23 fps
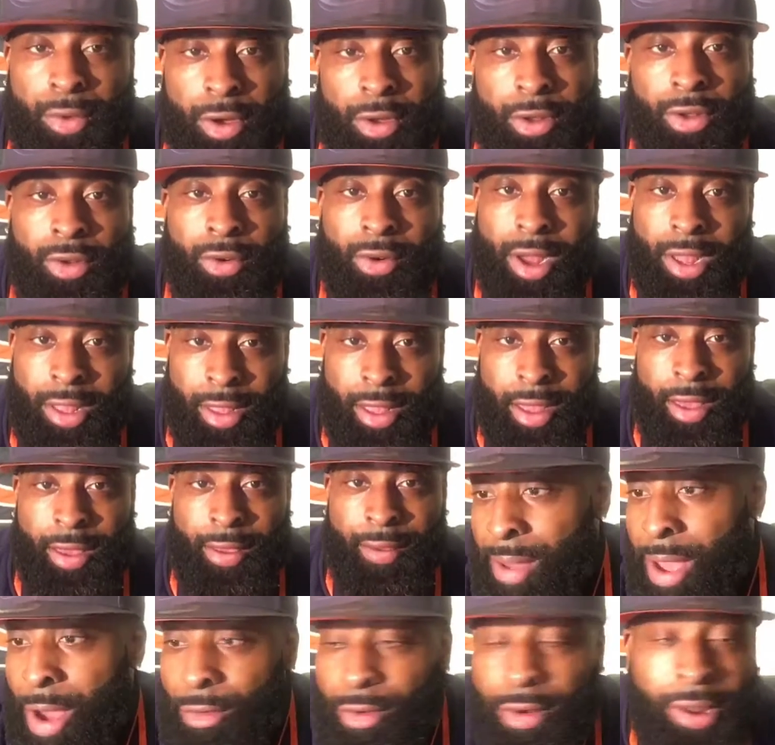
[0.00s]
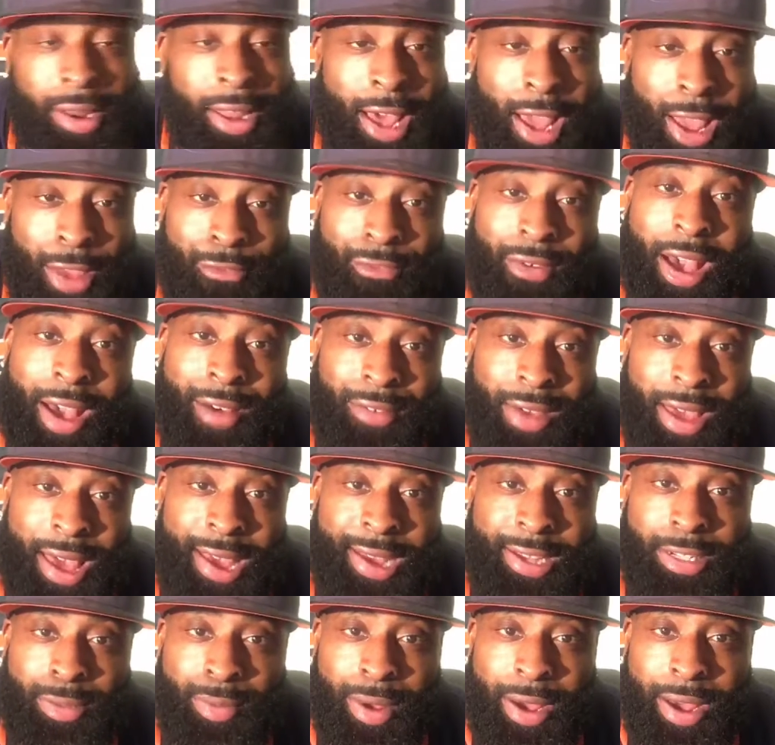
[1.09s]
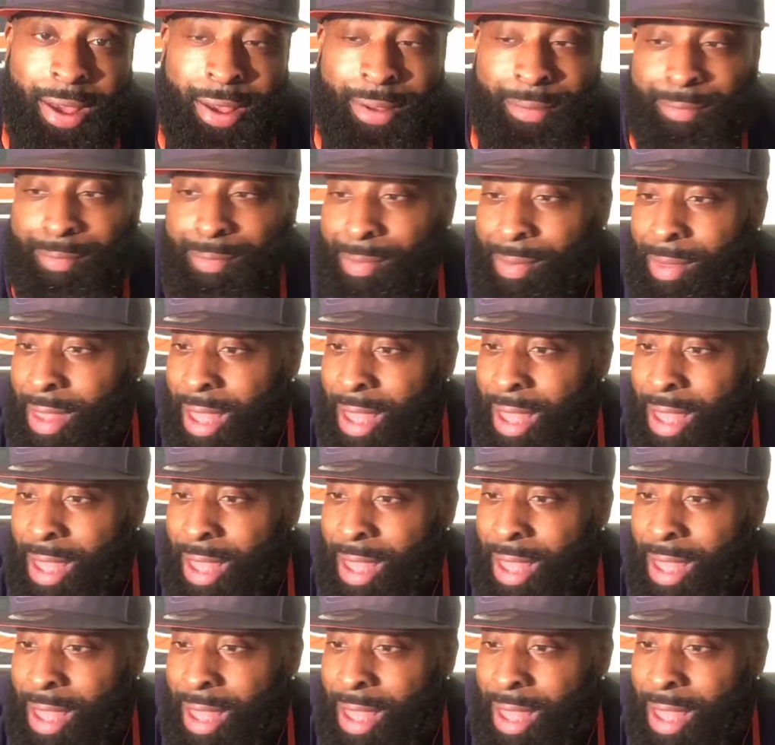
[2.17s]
We're going to do our thing. Over the last 5 games, man,